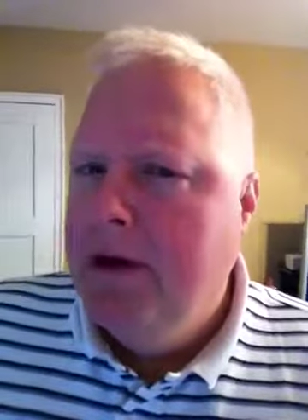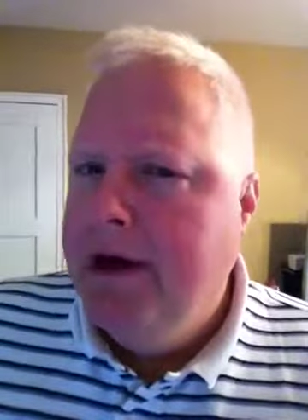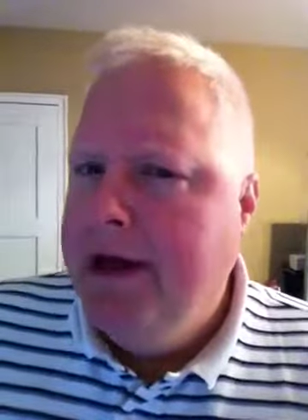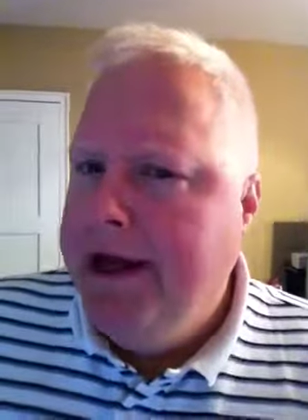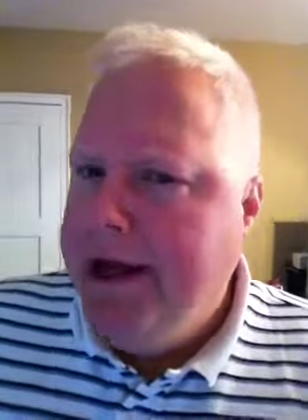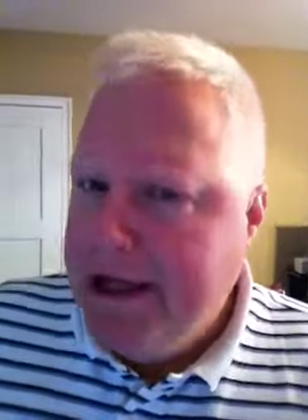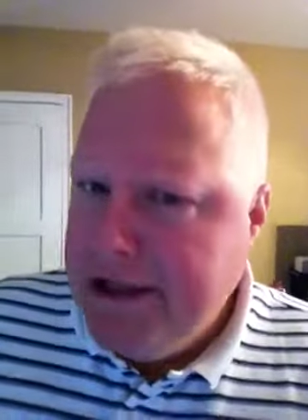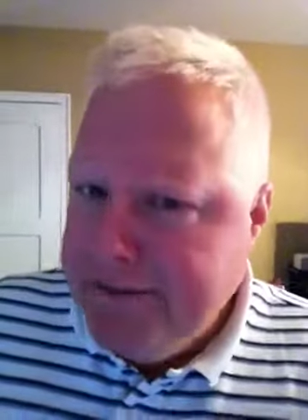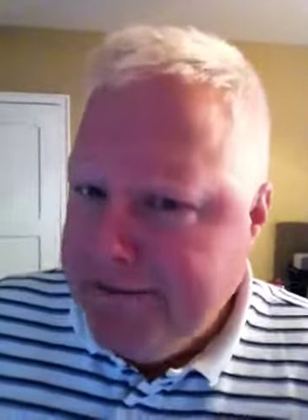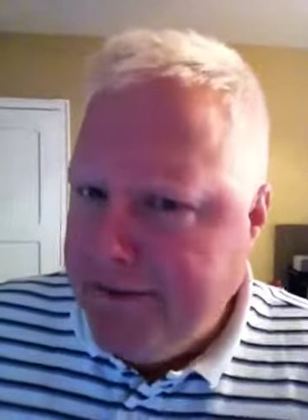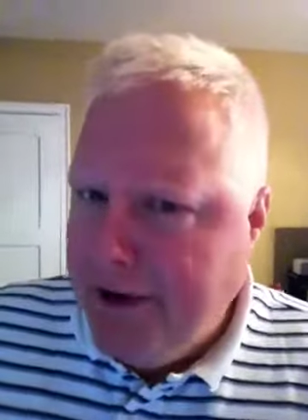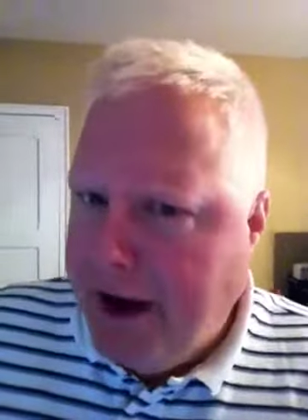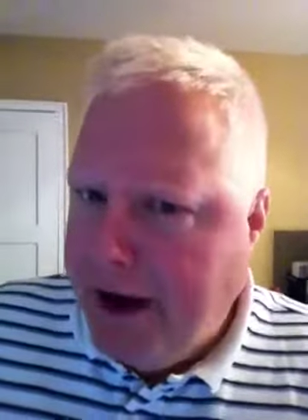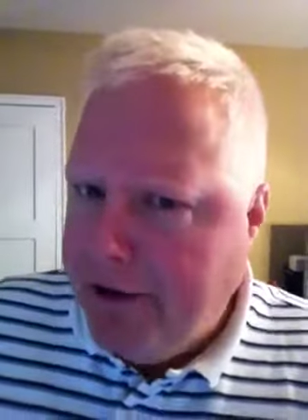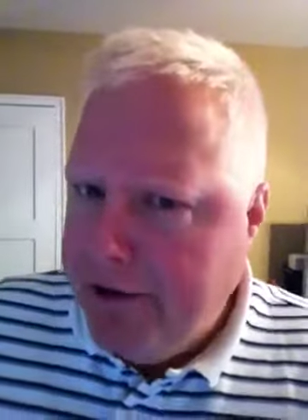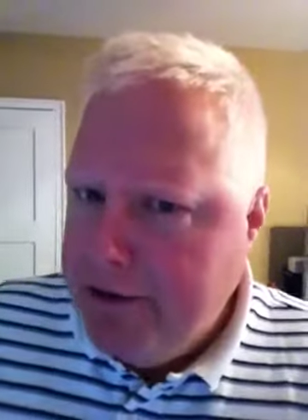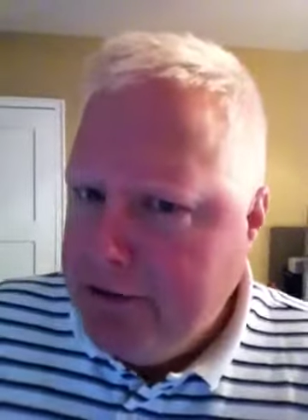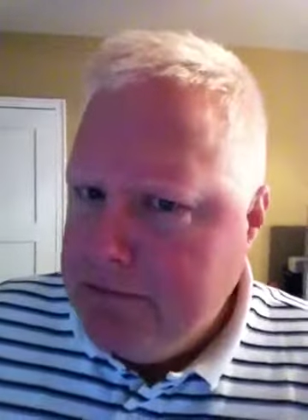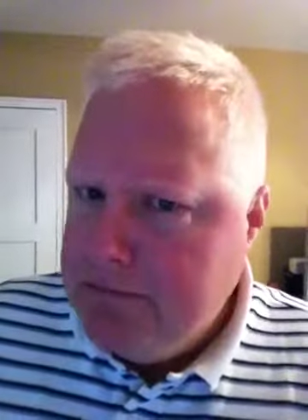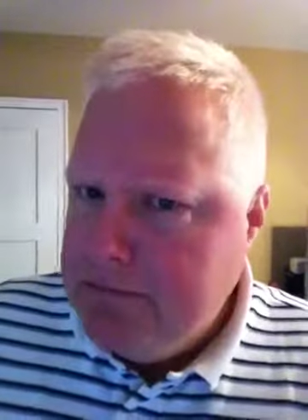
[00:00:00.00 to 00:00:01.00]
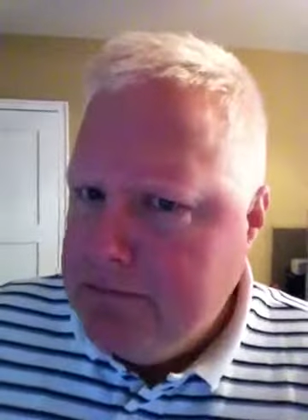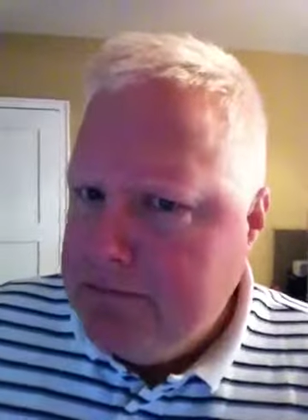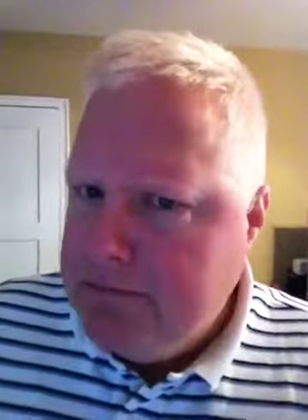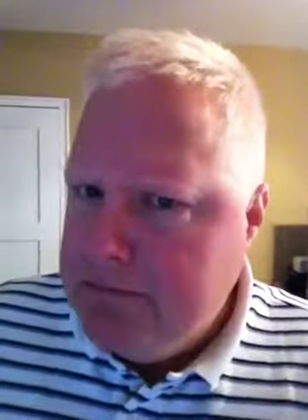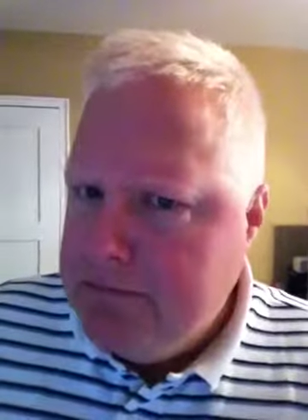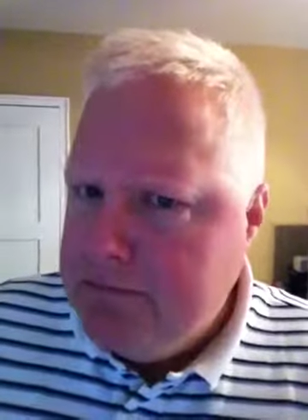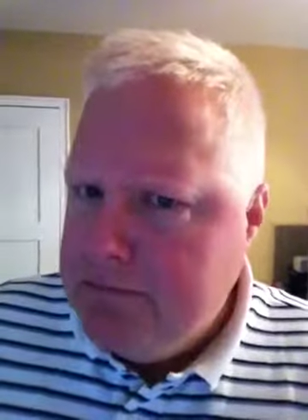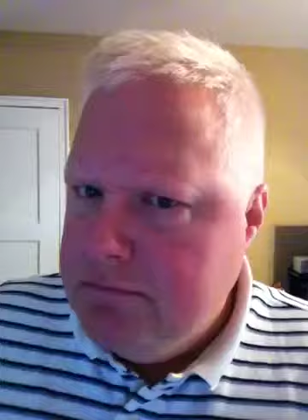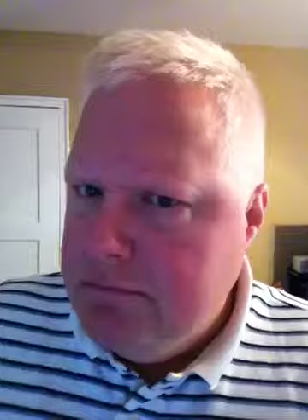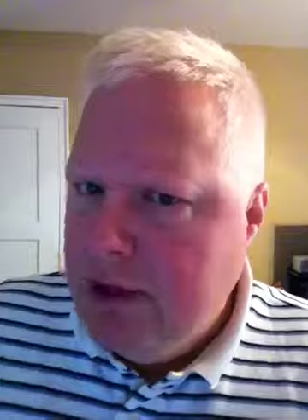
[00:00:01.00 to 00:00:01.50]
He gets fired.
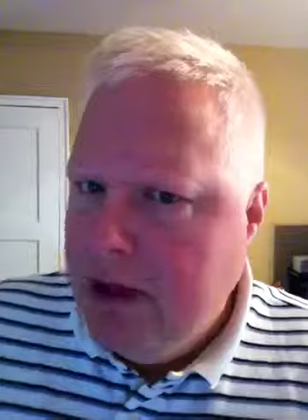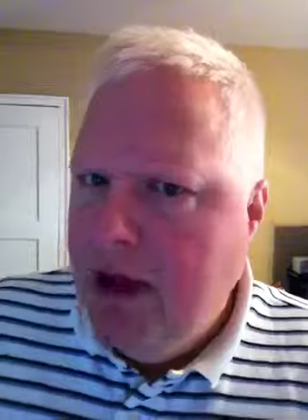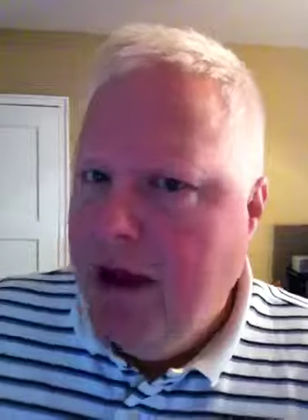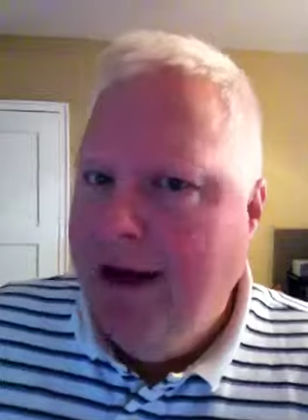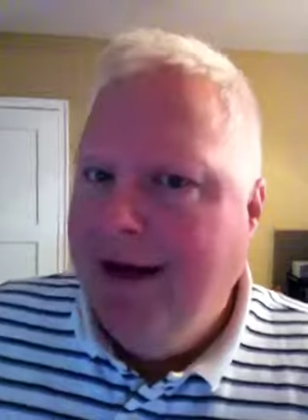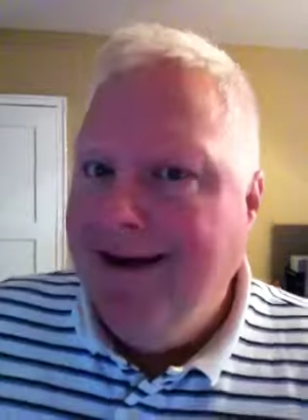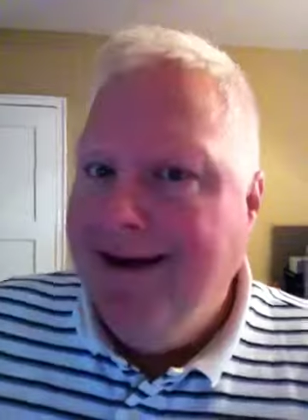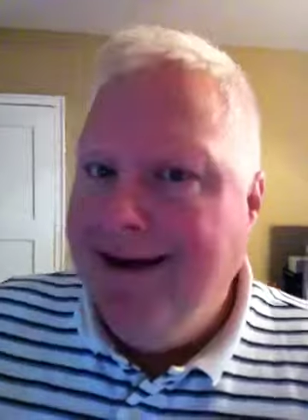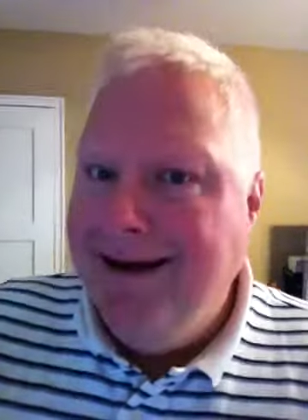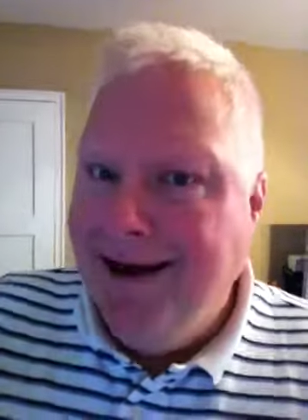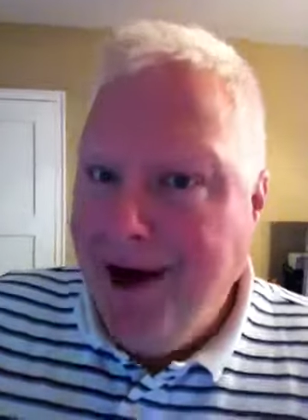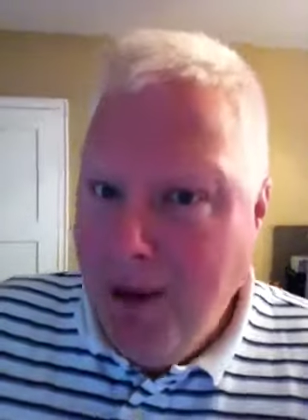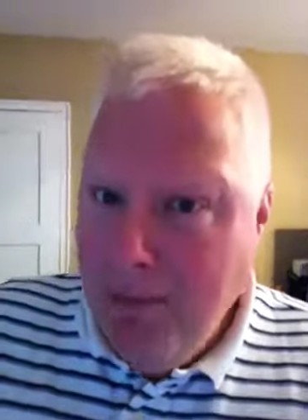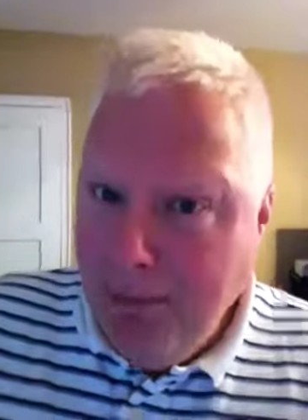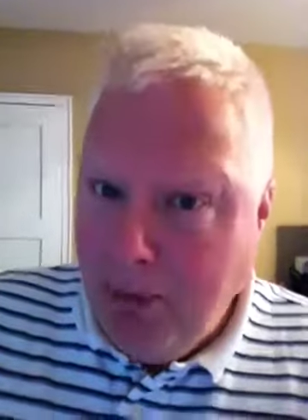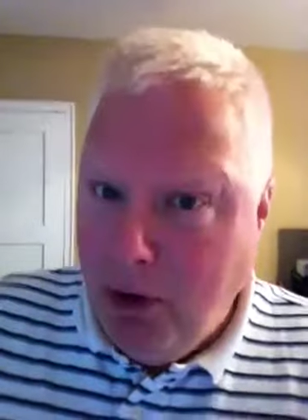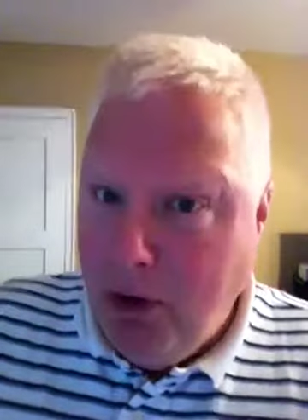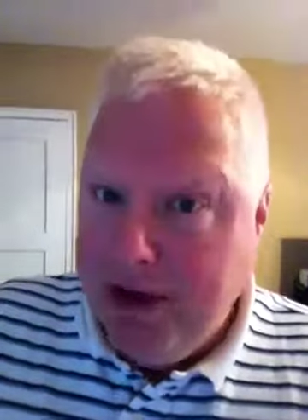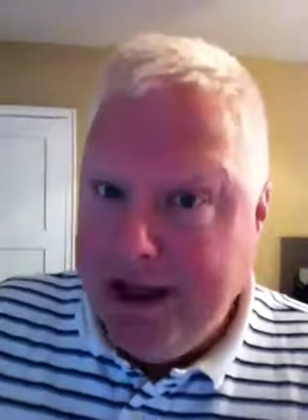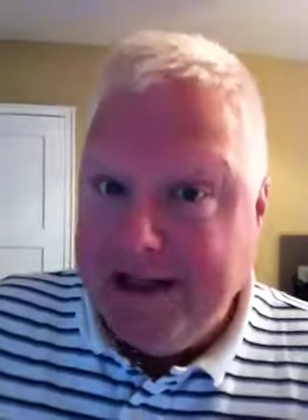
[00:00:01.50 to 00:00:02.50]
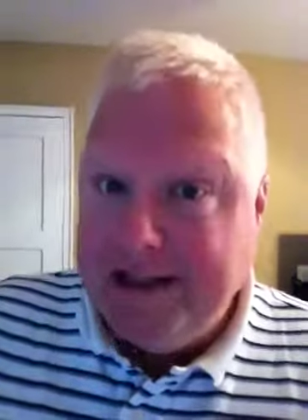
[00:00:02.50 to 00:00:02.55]
Gumbel